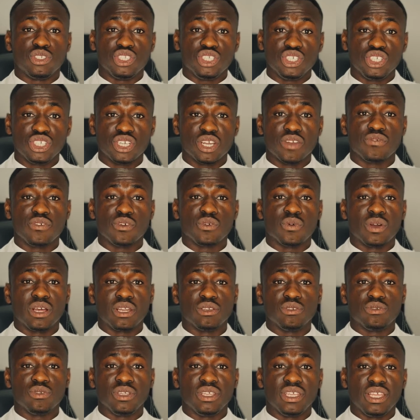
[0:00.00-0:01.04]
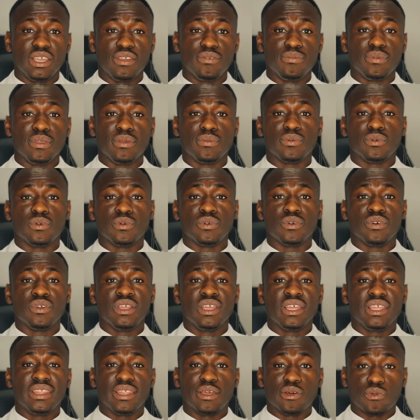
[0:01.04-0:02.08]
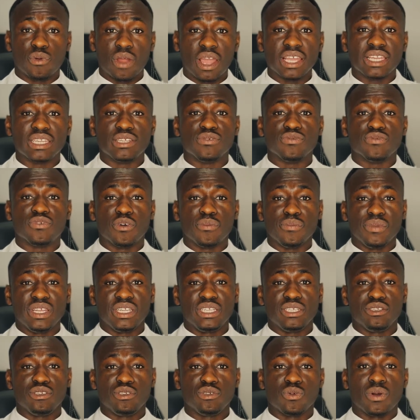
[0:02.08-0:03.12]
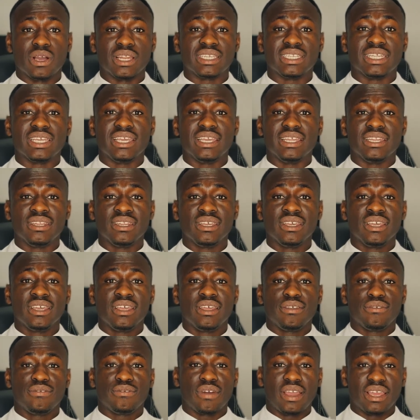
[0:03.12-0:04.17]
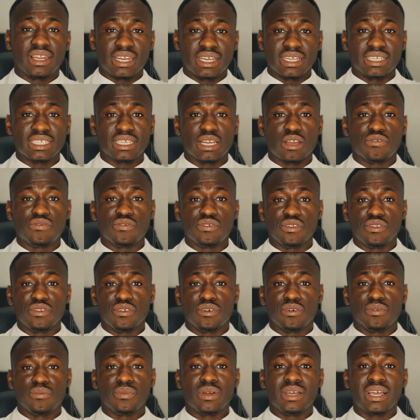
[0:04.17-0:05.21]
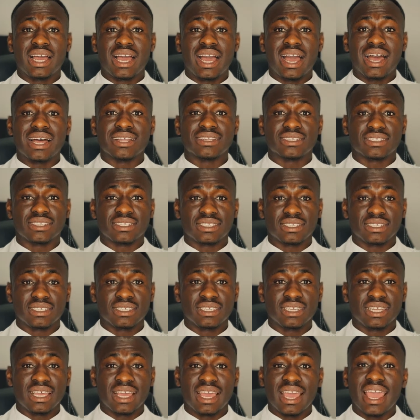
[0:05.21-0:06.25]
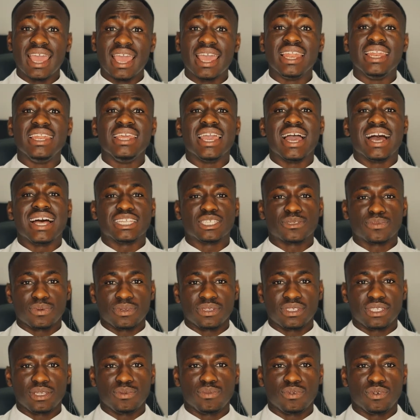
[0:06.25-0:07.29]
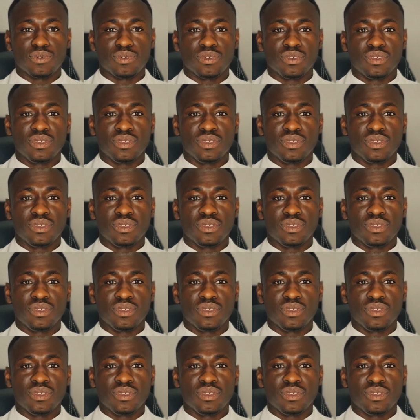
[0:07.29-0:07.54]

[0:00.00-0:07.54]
teach everyone, to give people the right information to attain financial freedom as early as possible.